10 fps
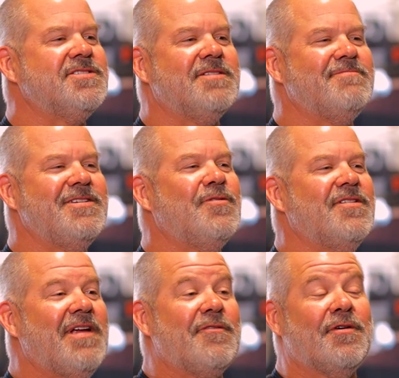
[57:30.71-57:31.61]
that you would
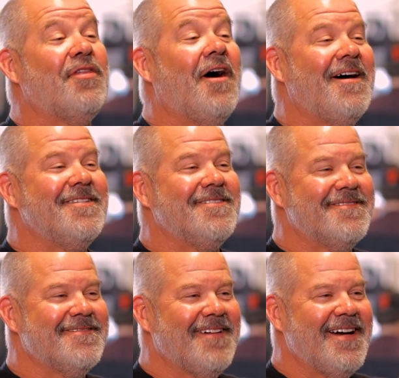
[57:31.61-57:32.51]
have never thought.
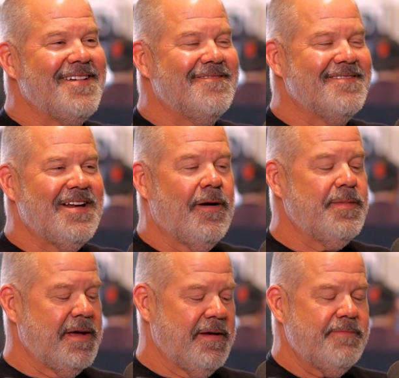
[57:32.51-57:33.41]
Right, I'm
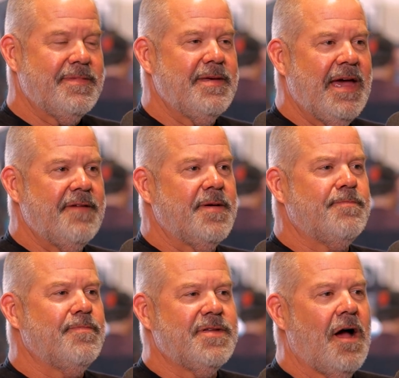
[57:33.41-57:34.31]
going to have
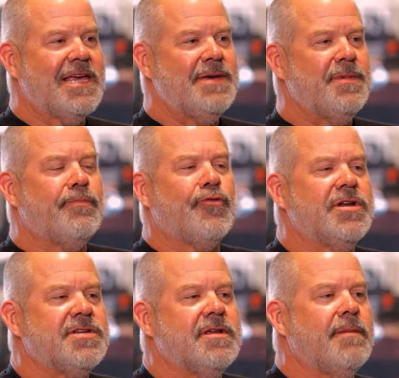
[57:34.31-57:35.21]
a document
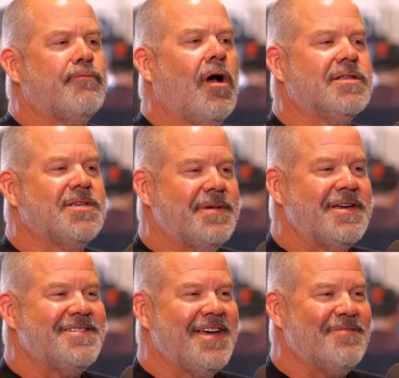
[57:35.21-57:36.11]
printed and brought to me
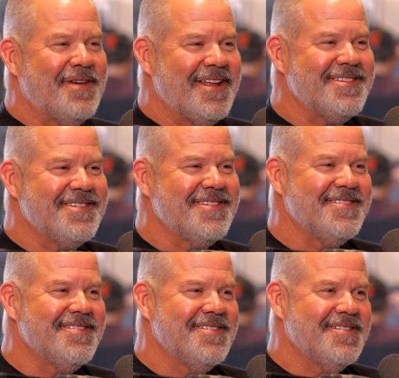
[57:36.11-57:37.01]
in 10 minutes.
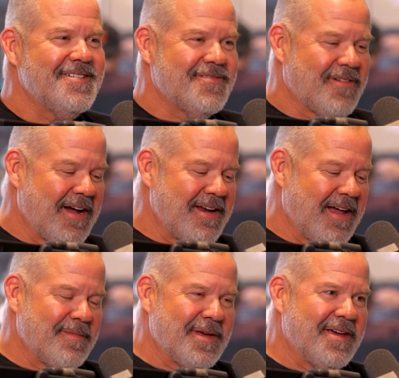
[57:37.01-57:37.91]
Right,
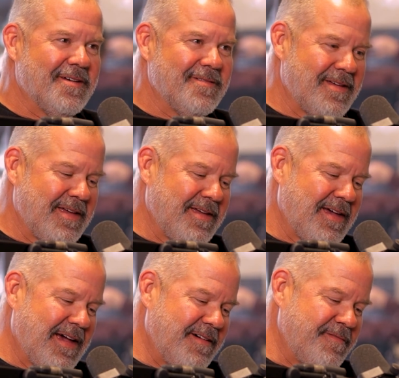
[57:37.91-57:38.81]
I'm going to
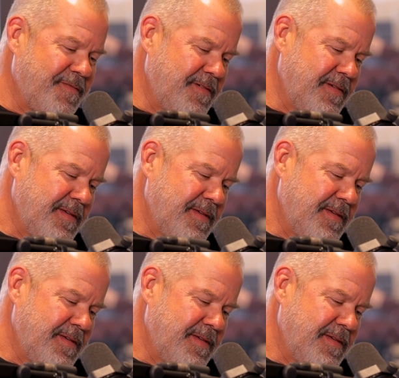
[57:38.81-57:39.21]
have